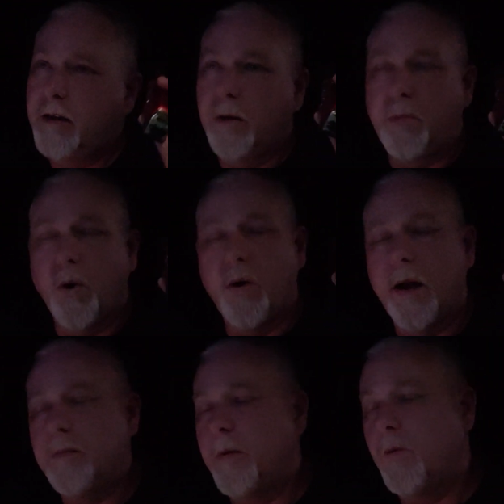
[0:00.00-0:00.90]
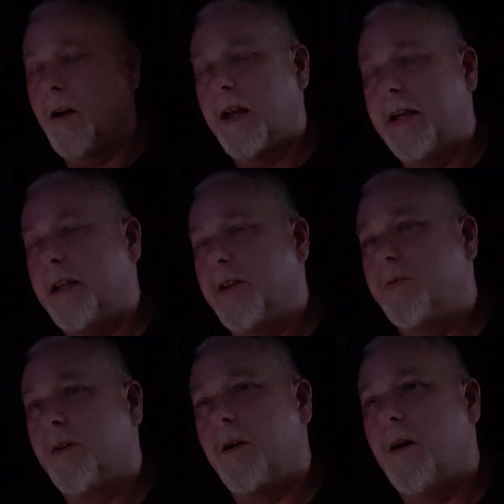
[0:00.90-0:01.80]
Their program's been run like this
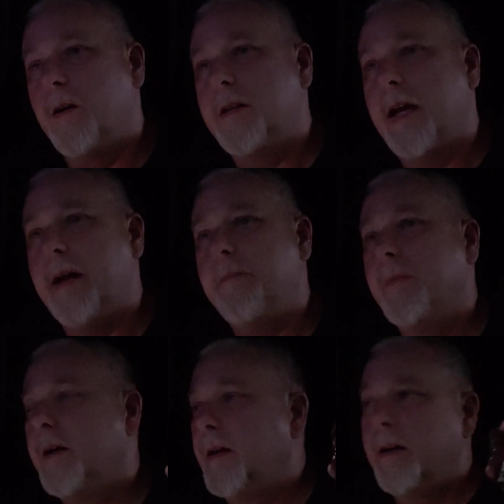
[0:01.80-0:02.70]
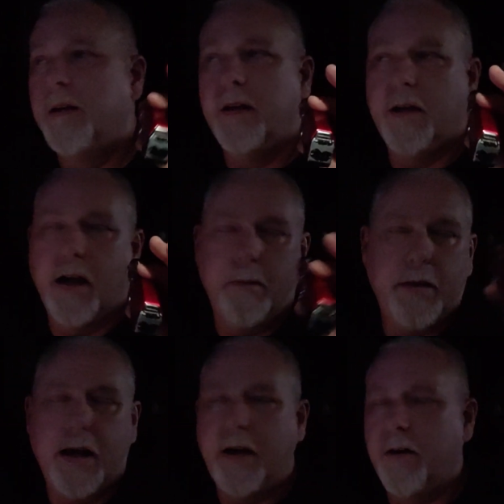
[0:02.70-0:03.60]
for a long time. I'm
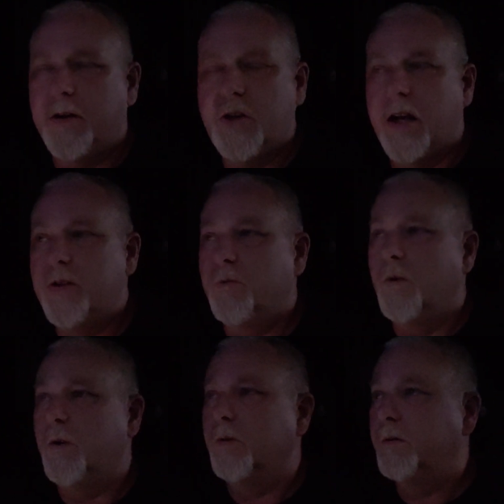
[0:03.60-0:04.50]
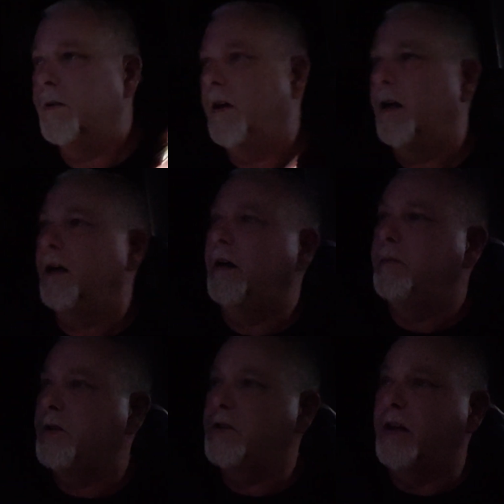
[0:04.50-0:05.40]
not here to change the world. I'm
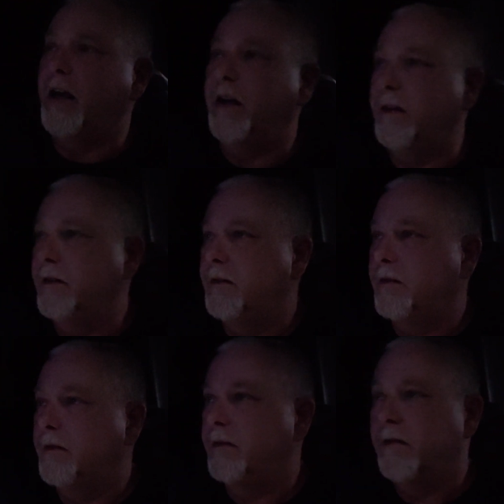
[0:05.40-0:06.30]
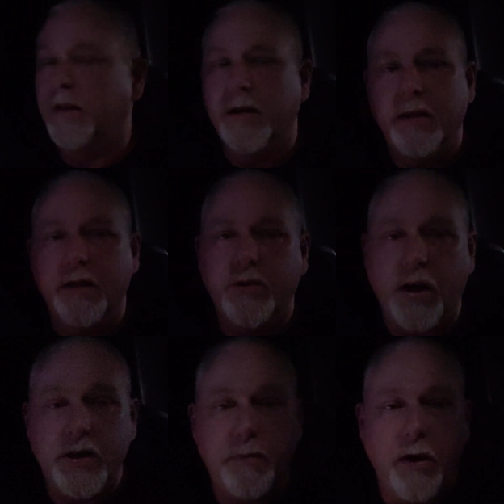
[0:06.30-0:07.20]
just saying
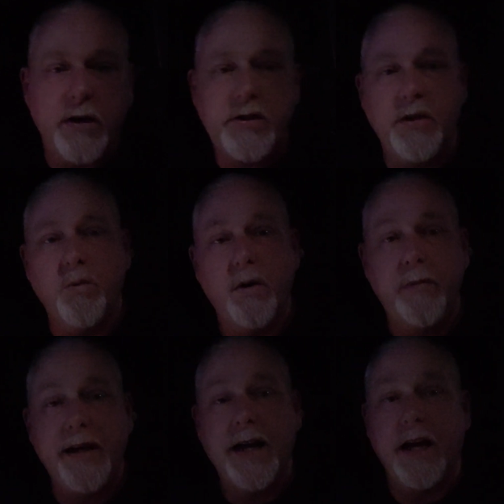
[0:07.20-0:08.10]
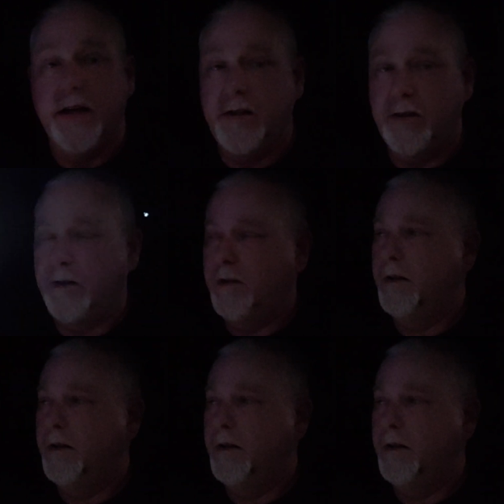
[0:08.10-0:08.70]
transparency would be nice.